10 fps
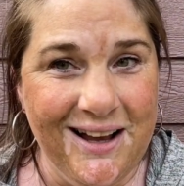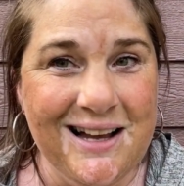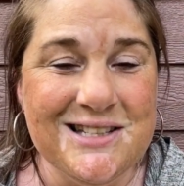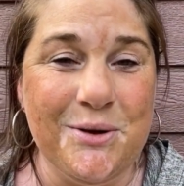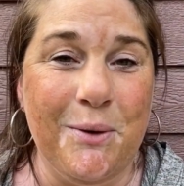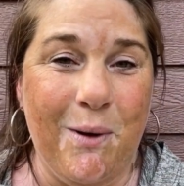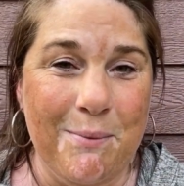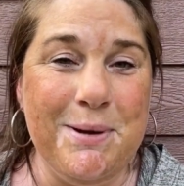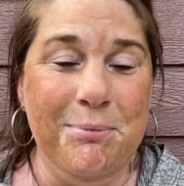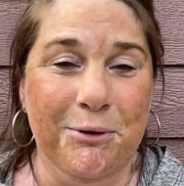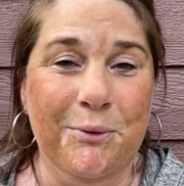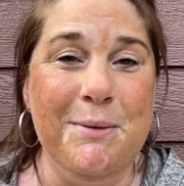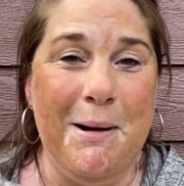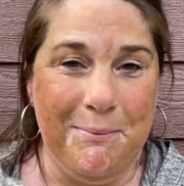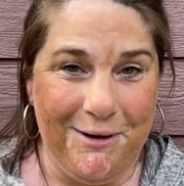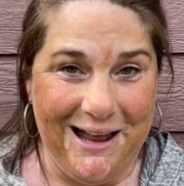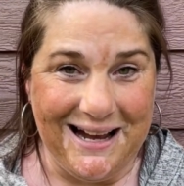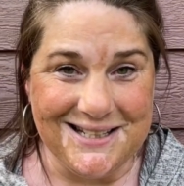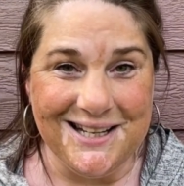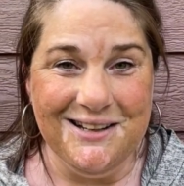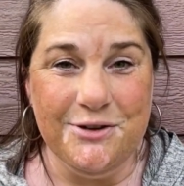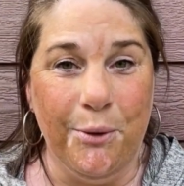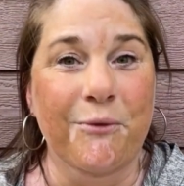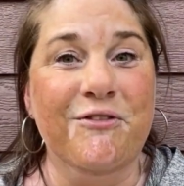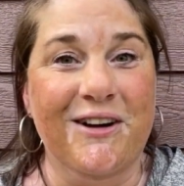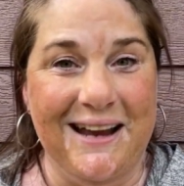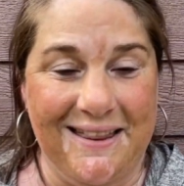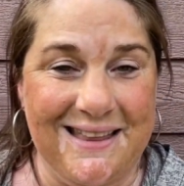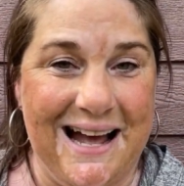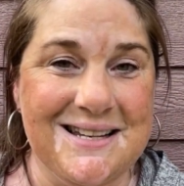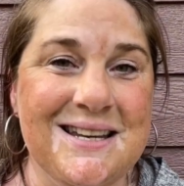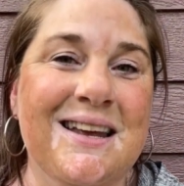So I want people to remember that. Don't forget that.